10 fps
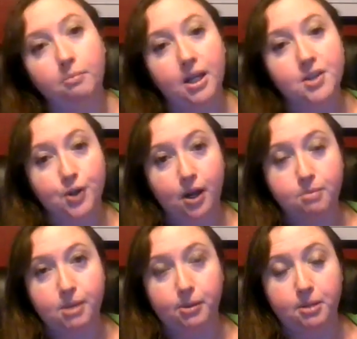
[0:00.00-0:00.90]
because they're not
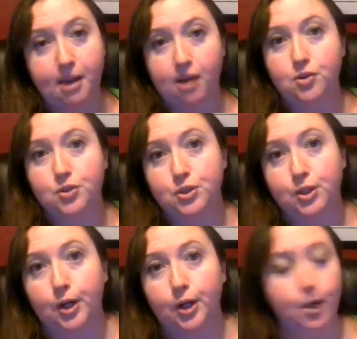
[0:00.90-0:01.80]
going to be able to manage
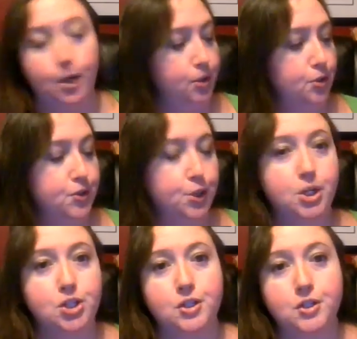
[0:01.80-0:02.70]
their
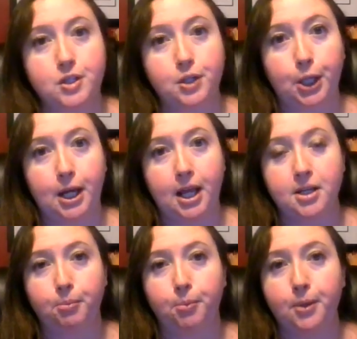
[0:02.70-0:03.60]
secretions, and they're going to
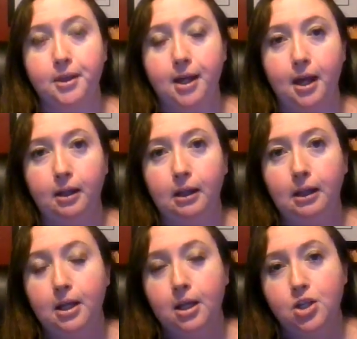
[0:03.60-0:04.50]
end up with
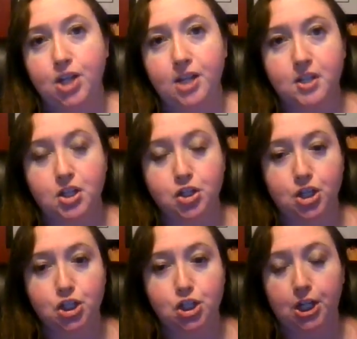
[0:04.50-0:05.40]
chest
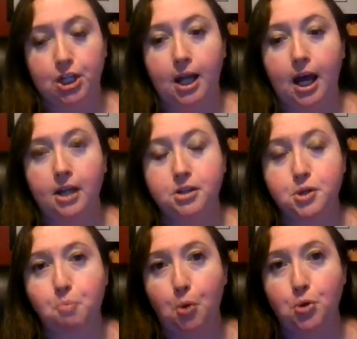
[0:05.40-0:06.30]
congestion,
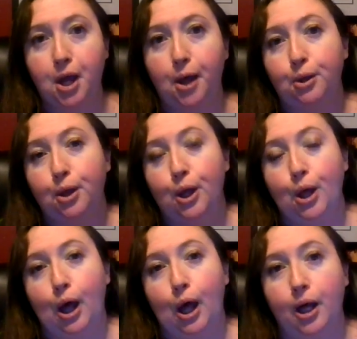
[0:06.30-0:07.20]
pneumonia.
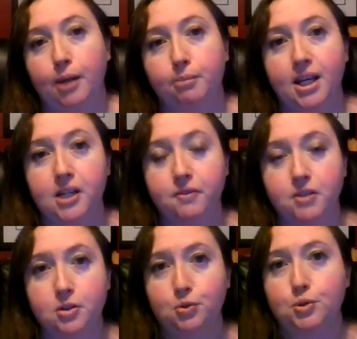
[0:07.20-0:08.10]
They can
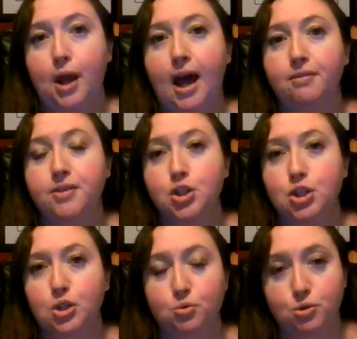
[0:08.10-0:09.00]
even have
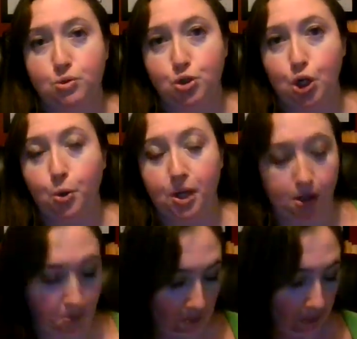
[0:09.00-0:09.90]
issues
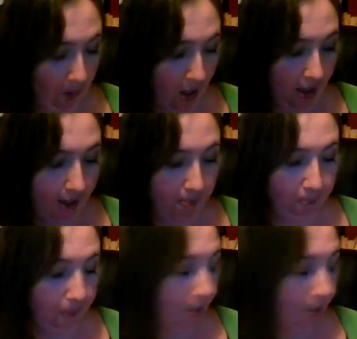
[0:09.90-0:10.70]
choking on it.